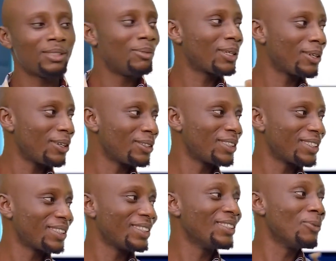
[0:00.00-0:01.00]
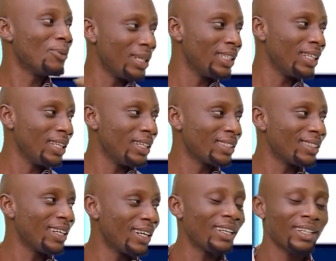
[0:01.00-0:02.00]
City winning, winning, winning the
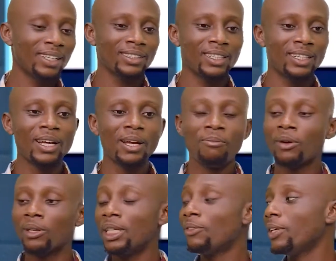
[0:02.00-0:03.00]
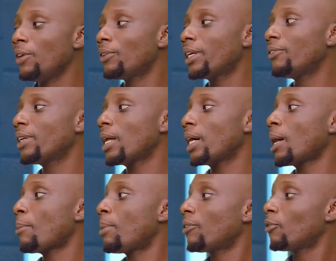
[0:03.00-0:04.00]
league. Yeah, yeah. No, it's not like even, even
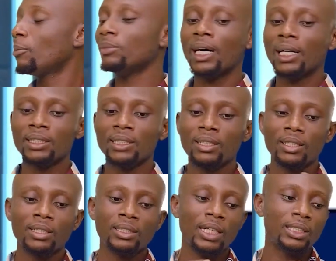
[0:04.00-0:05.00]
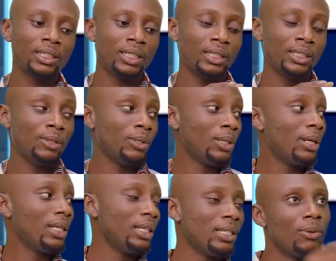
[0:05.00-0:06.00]
and apart from that, there's a the,
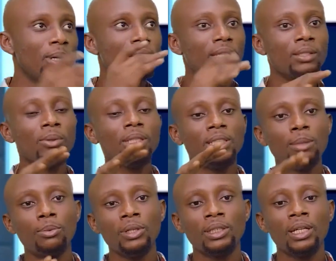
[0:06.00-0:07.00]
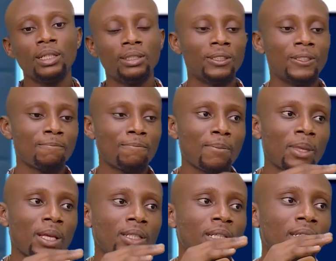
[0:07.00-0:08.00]
the way the, the way the, the way the table is now is
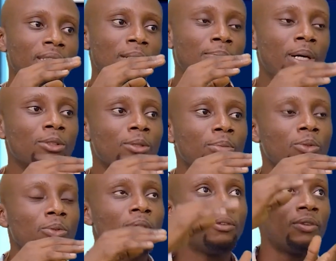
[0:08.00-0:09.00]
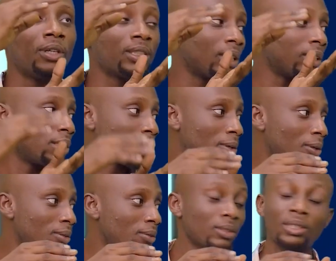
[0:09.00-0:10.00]
there is a battle between the first and
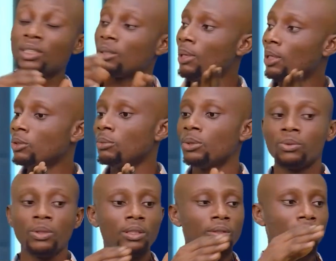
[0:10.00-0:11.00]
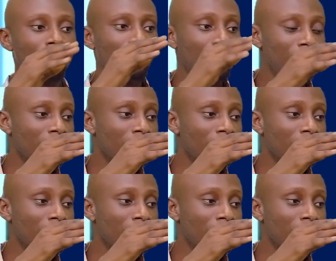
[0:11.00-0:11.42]
second. There's a battle between